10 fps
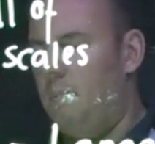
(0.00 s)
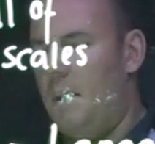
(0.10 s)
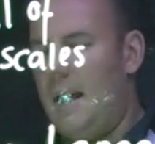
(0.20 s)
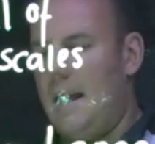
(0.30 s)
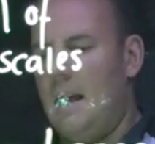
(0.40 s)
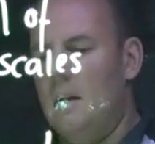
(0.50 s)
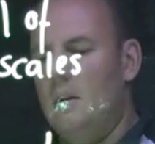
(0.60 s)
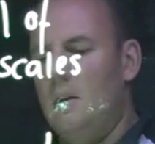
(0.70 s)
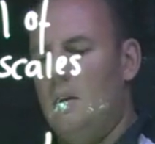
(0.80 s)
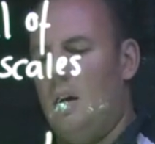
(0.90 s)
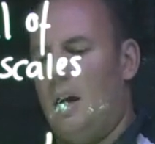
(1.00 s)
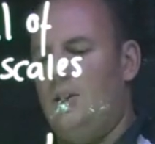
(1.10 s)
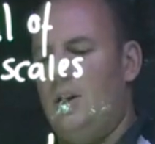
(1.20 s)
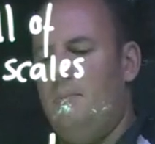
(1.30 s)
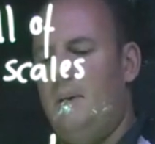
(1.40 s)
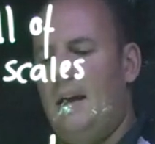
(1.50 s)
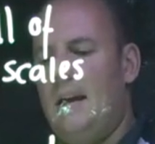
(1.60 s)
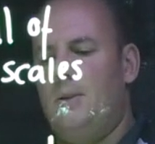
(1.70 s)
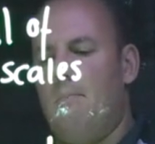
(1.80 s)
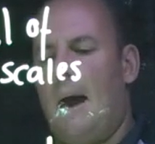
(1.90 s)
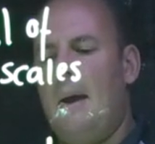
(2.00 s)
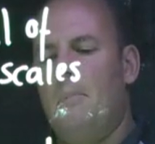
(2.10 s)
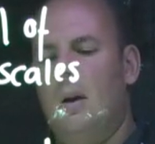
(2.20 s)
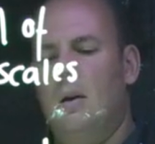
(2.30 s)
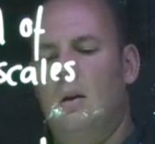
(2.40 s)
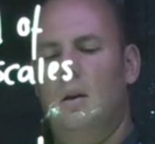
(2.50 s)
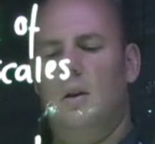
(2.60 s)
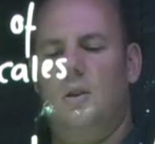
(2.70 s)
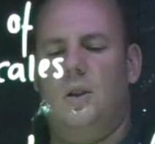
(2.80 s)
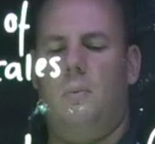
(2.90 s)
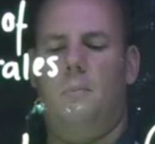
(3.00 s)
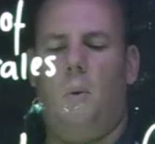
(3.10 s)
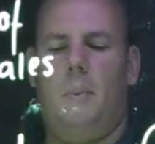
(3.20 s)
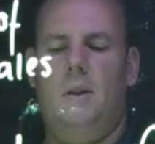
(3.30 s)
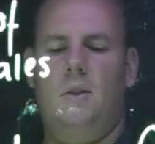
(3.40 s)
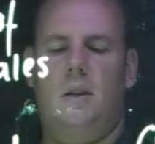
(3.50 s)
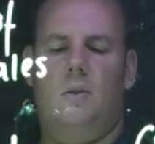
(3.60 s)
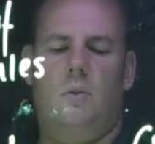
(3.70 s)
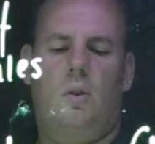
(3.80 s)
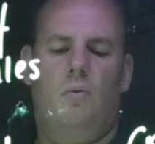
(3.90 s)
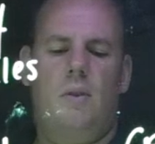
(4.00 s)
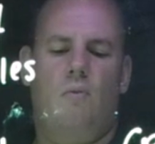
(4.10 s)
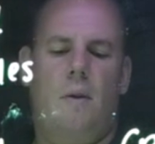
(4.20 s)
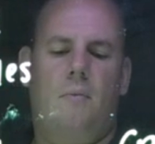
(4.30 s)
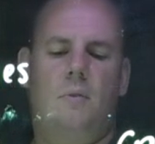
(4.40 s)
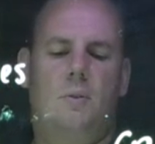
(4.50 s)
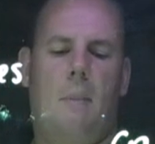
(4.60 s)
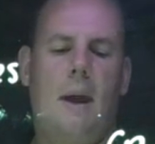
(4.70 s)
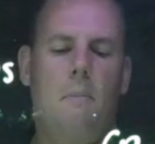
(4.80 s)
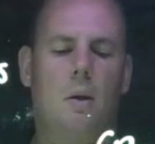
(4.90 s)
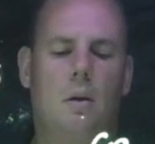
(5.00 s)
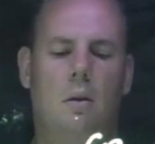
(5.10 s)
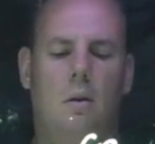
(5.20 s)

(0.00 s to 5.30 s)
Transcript: be a GPS map, so we'd probably use this on a grid reference map.